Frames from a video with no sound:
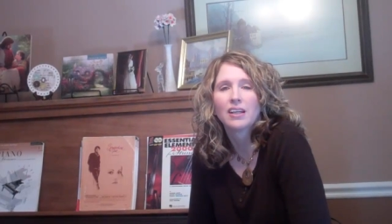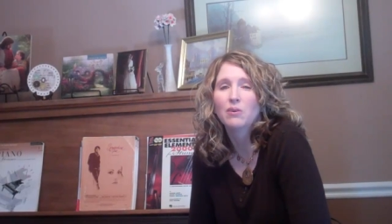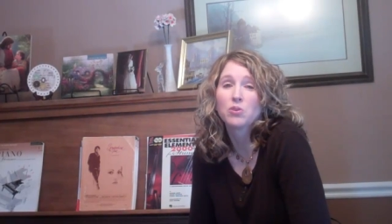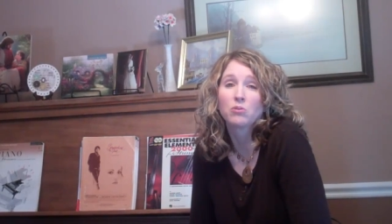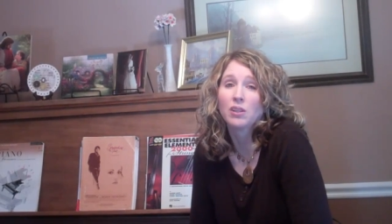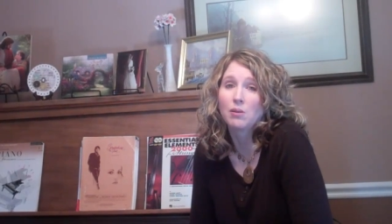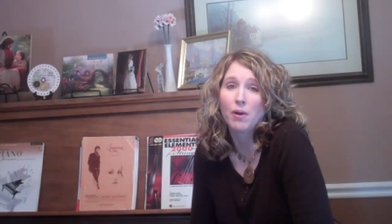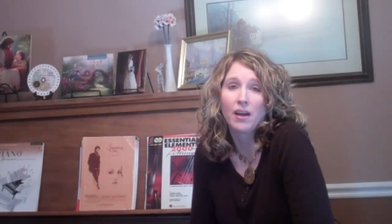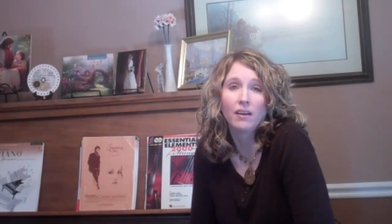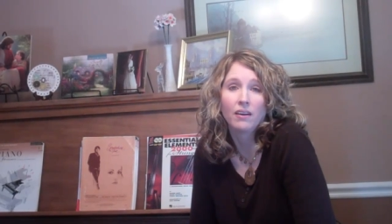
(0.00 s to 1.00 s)
it was really
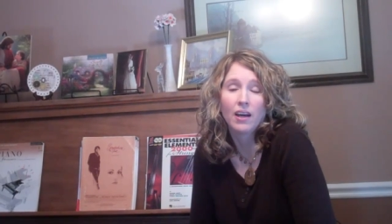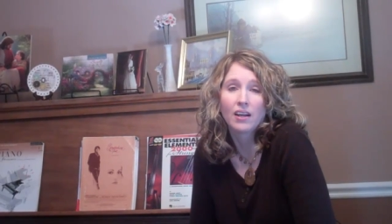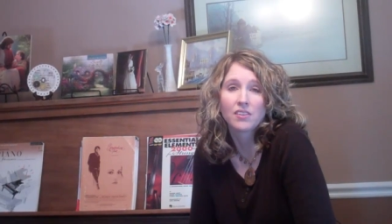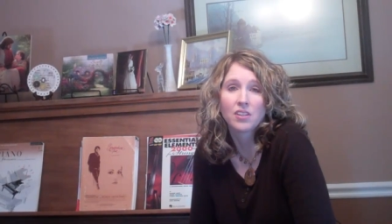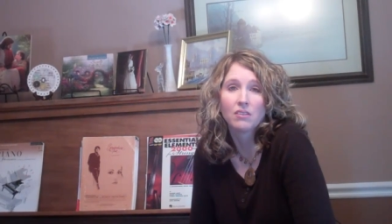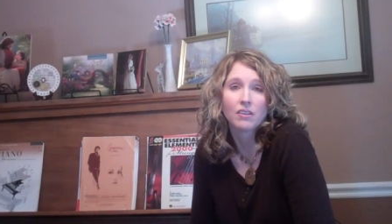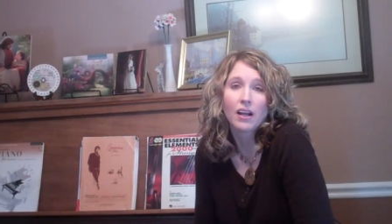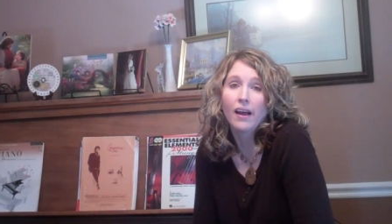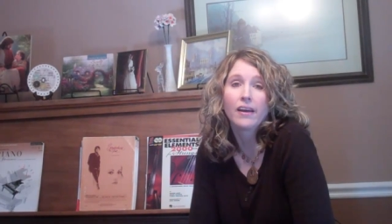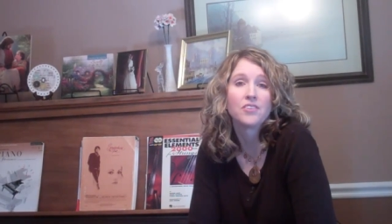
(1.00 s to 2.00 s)
bad, out of tune, and
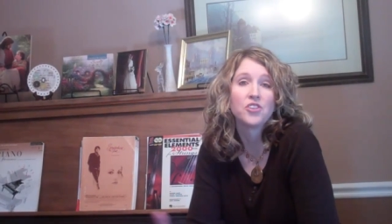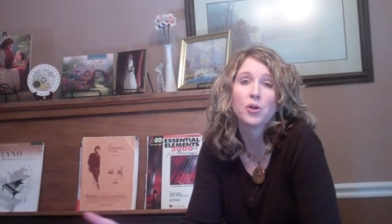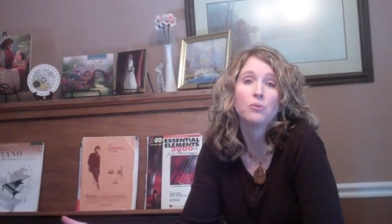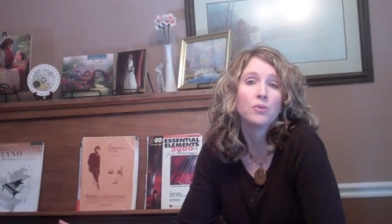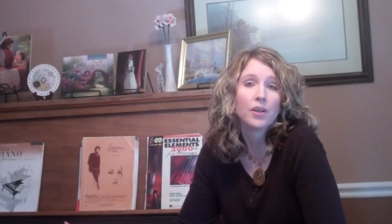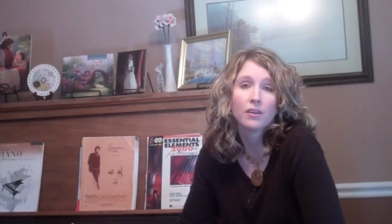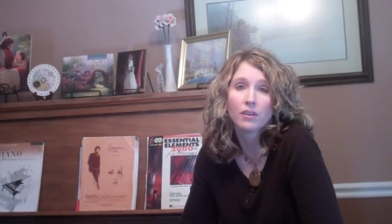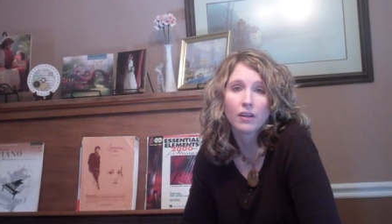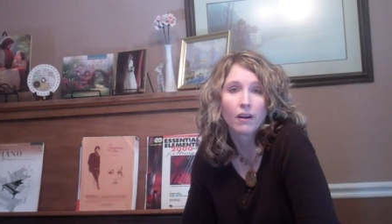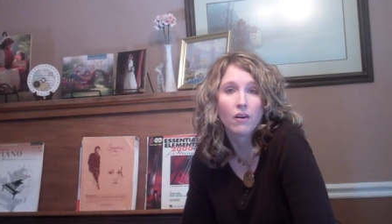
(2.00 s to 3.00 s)
I hadn't tuned it
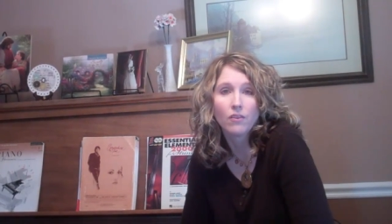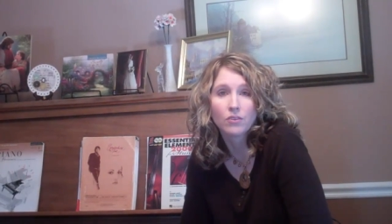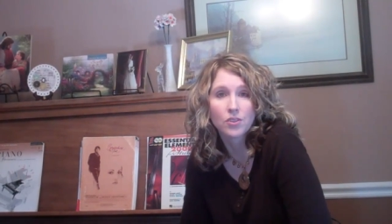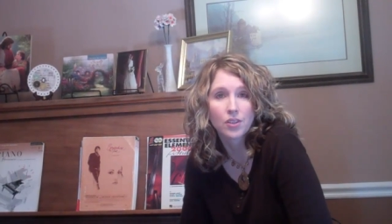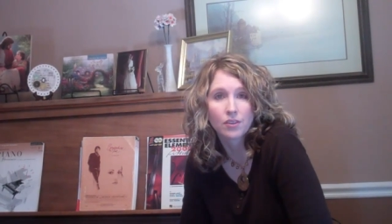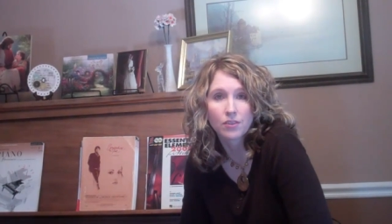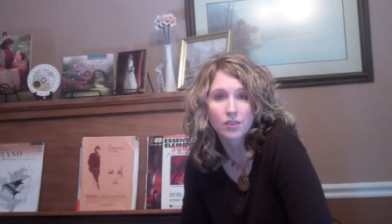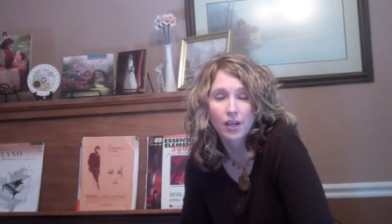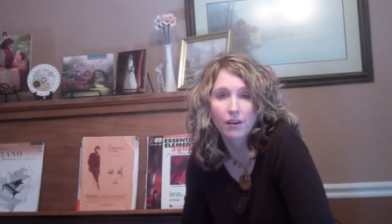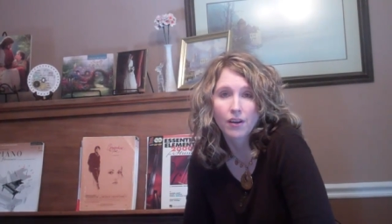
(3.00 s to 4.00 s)
in all those
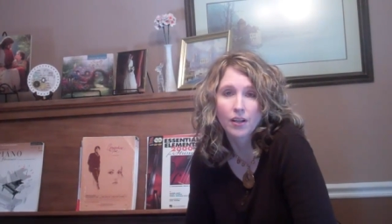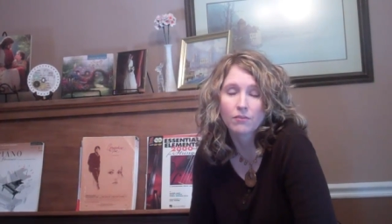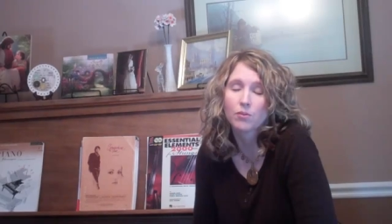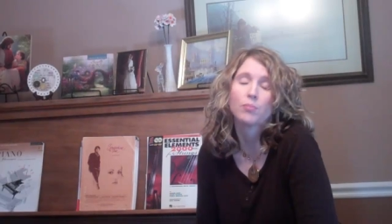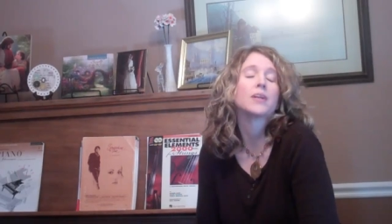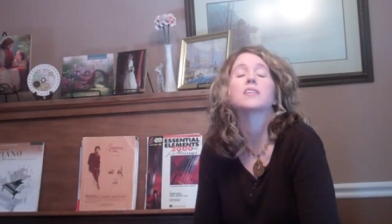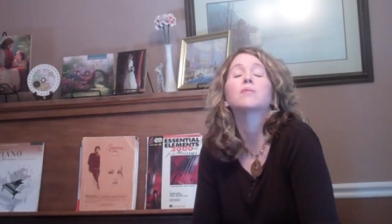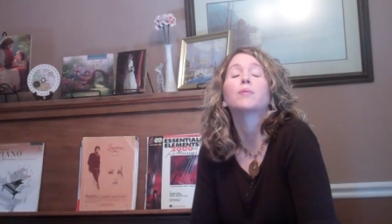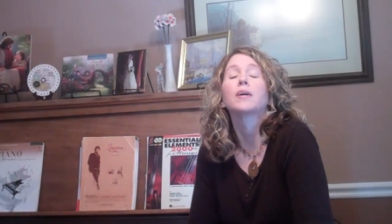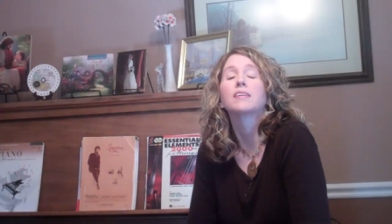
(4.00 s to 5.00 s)
years, carrying it from place
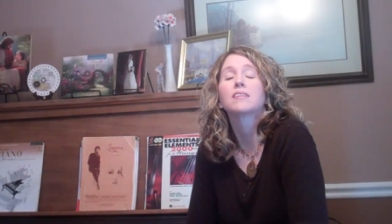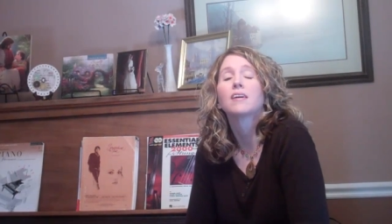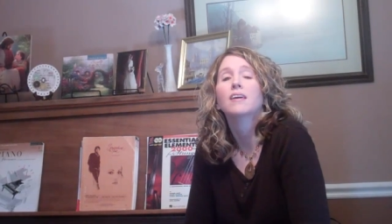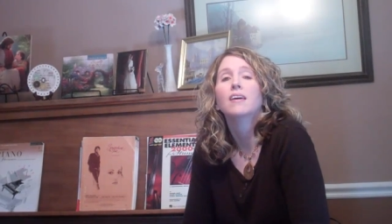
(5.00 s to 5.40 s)
to place.